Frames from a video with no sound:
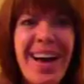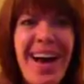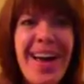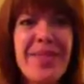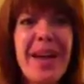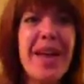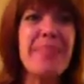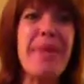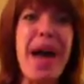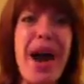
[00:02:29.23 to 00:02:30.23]
am not a
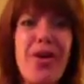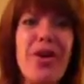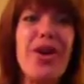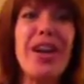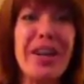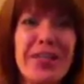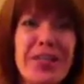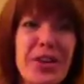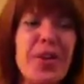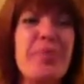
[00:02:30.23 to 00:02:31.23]
power
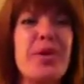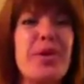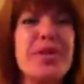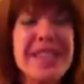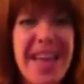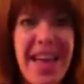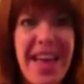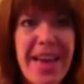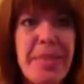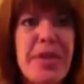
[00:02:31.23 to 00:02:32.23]
lifter per
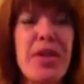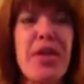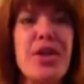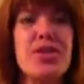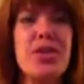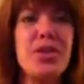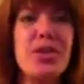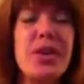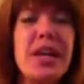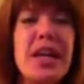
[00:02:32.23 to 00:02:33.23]
se, but there are
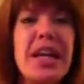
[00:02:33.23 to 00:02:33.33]
2